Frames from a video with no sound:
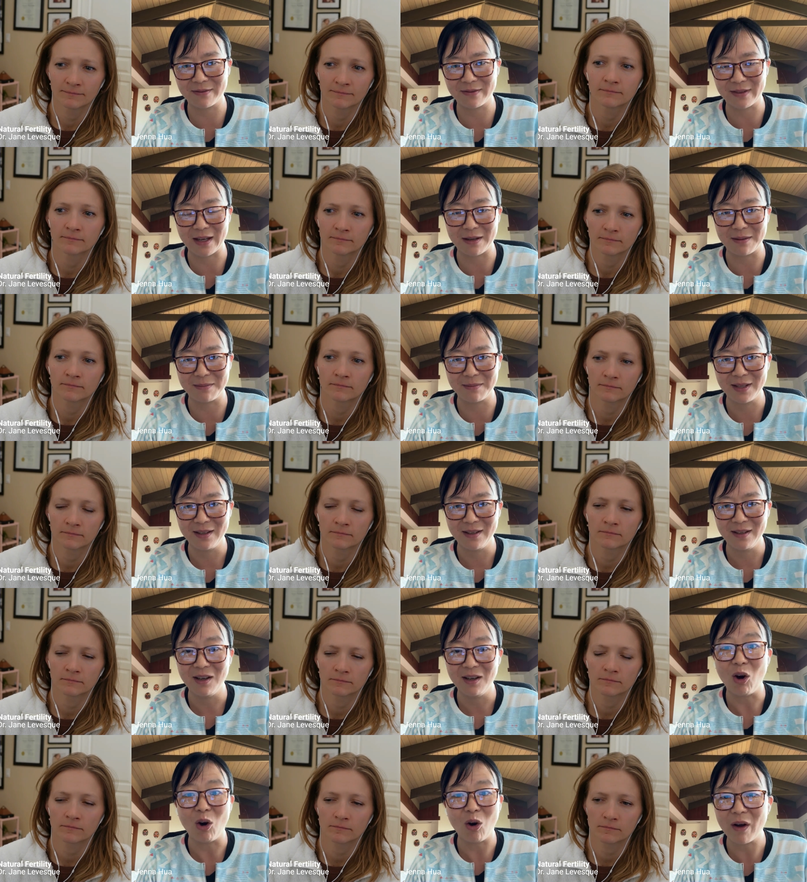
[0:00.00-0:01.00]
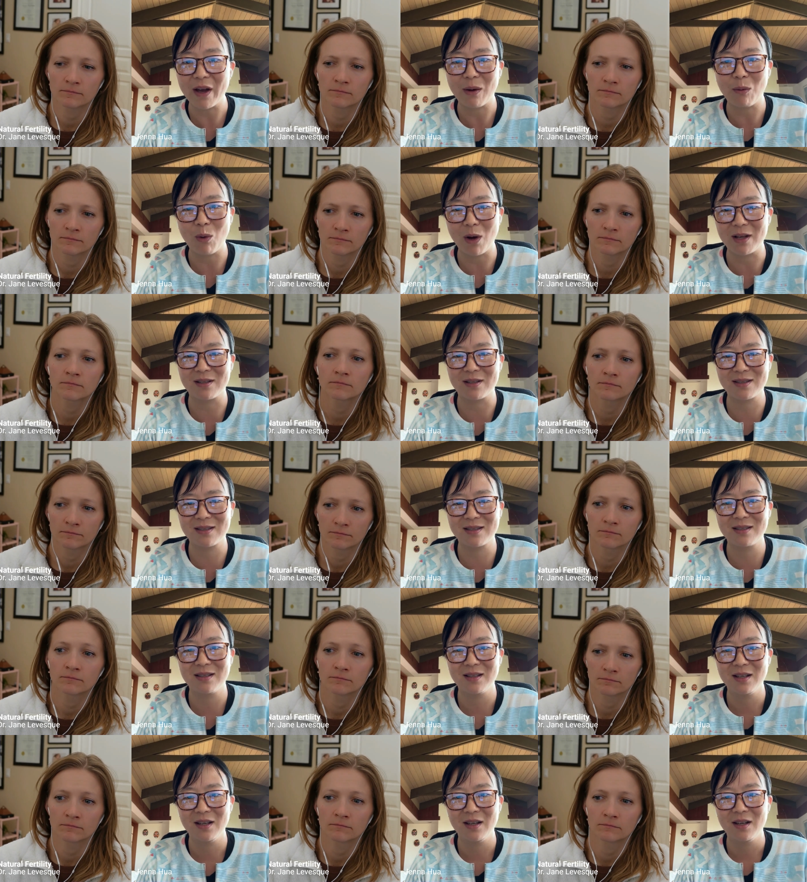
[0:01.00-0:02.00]
Speaker 1: of them all at
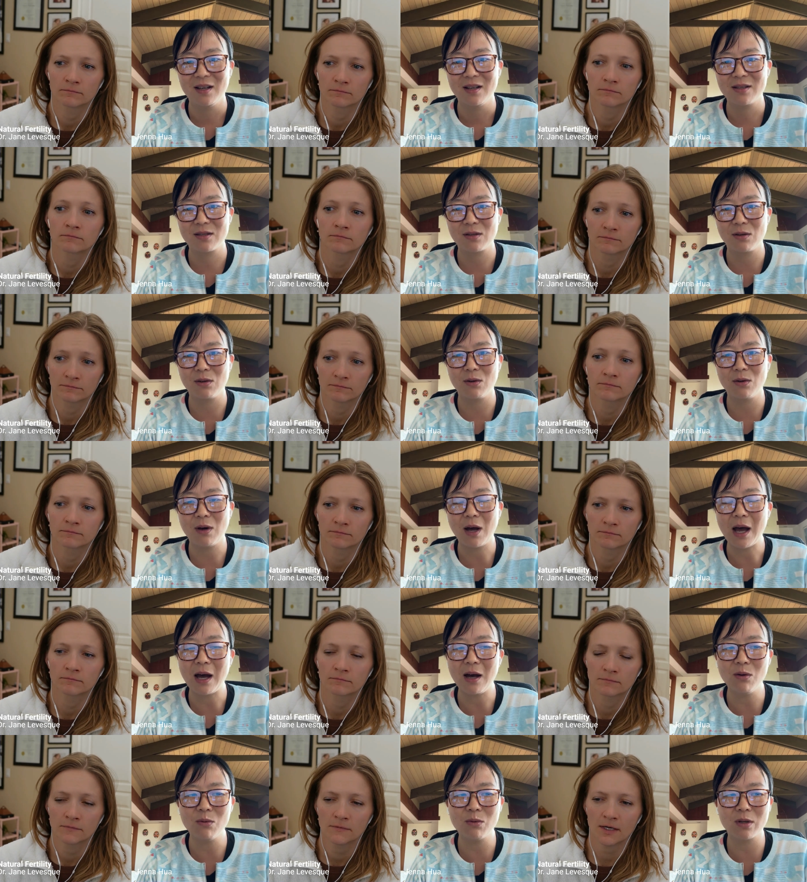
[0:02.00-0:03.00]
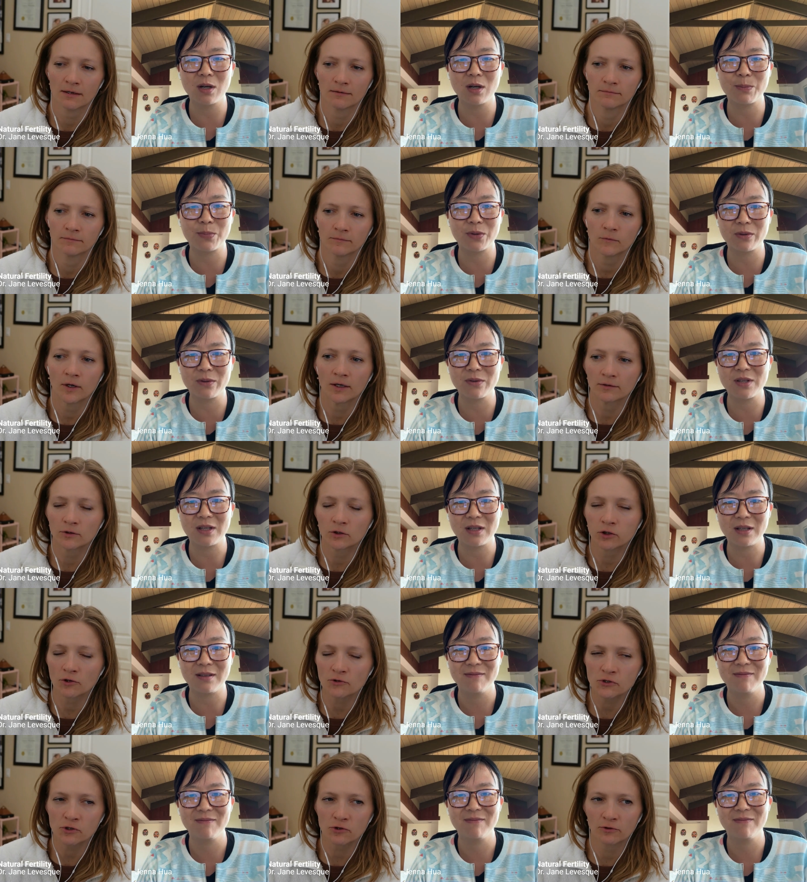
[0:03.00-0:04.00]
once. So
Speaker 2: how we're approaching... Well,
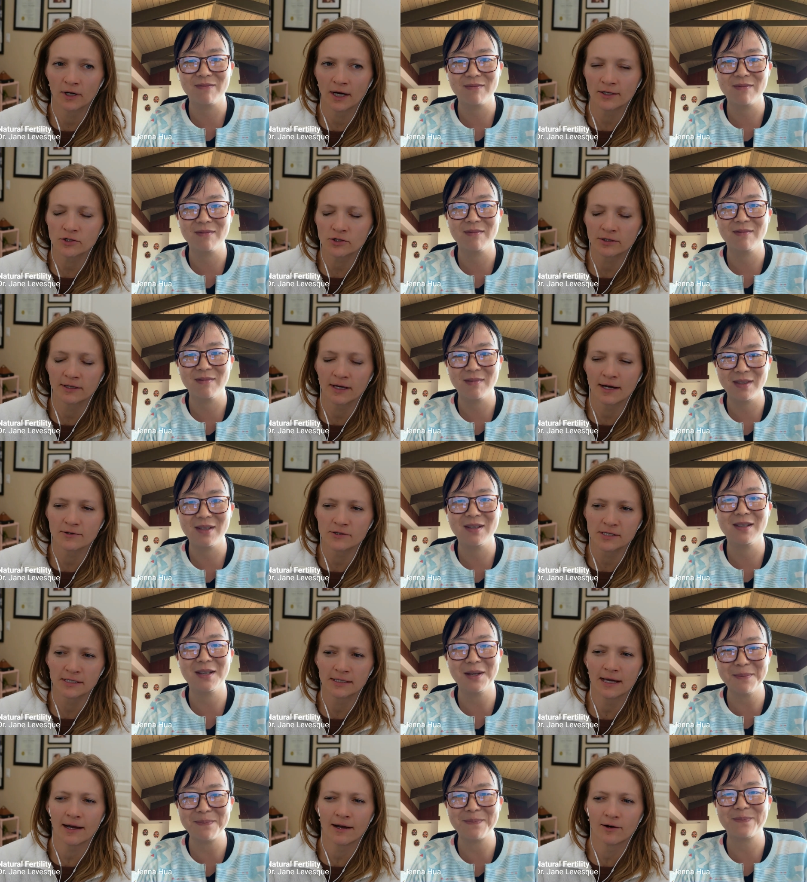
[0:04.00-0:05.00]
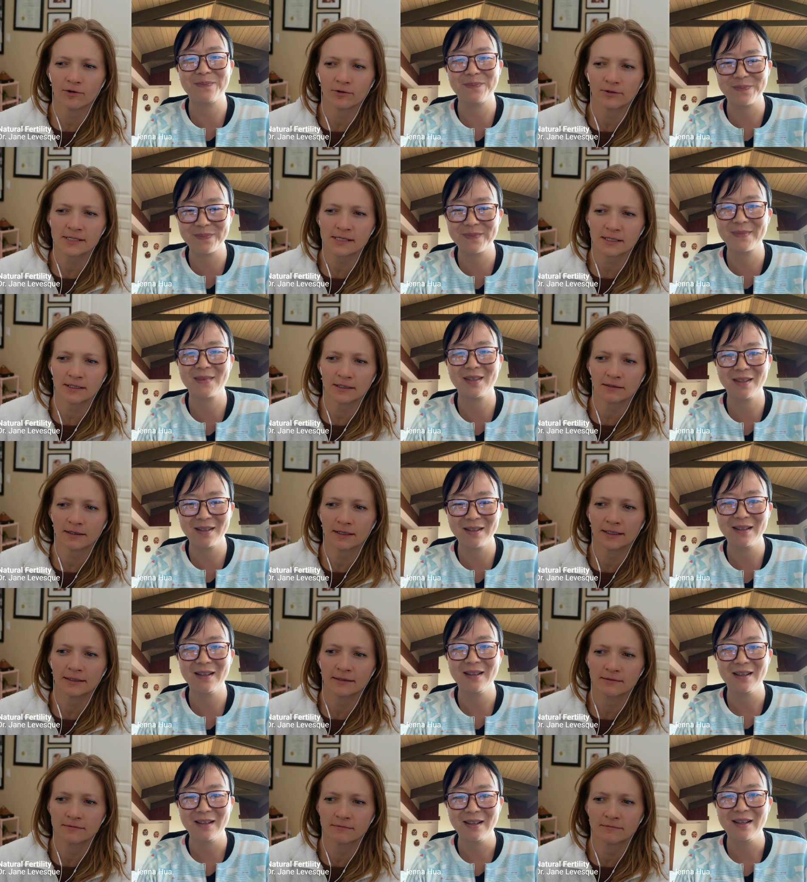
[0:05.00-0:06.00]
close to 100,000 now, isn't it?
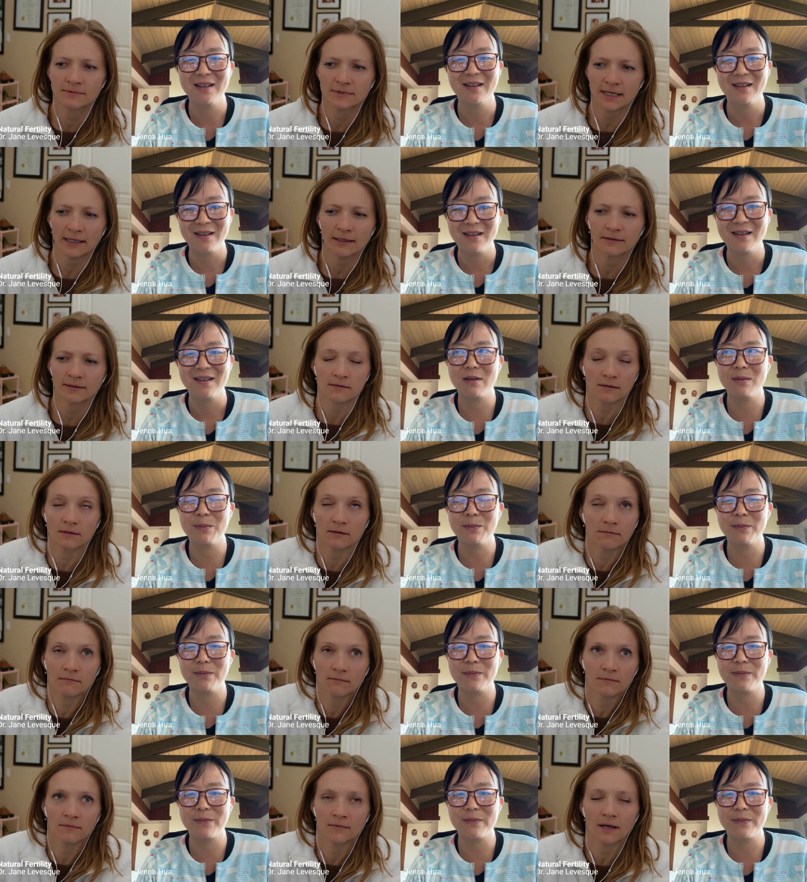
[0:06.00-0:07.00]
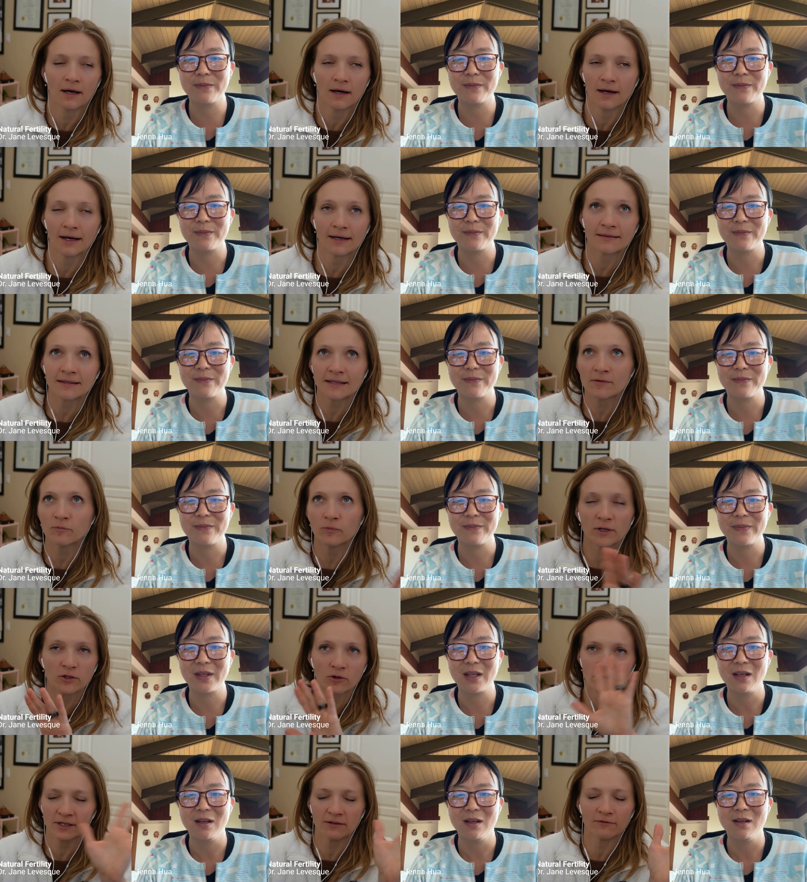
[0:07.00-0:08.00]
Like daily... I think we
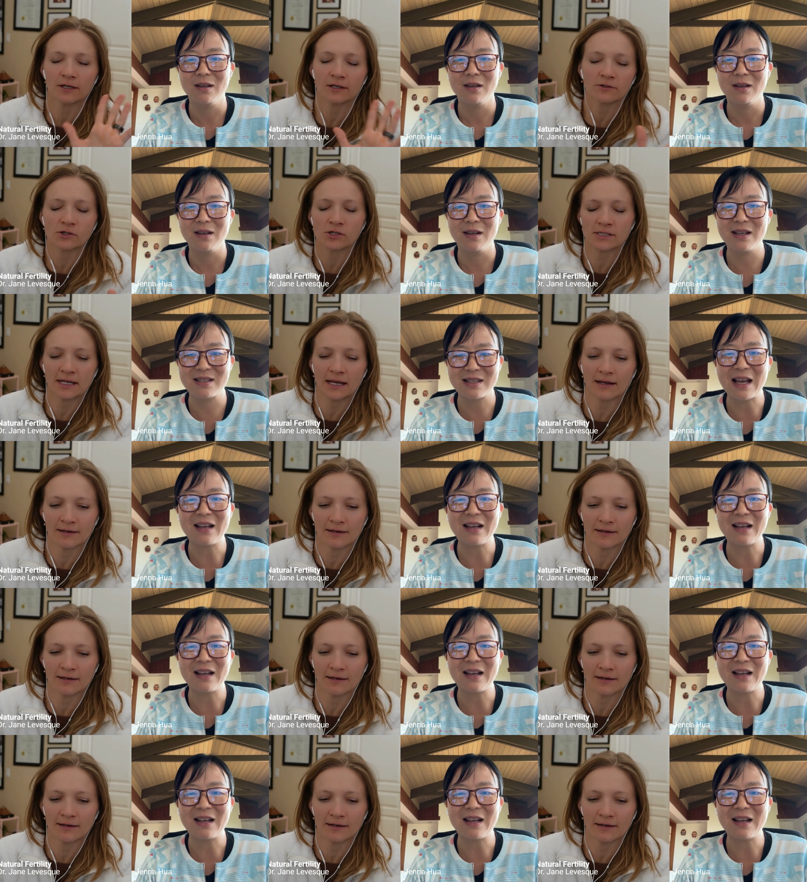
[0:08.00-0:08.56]
don't even understand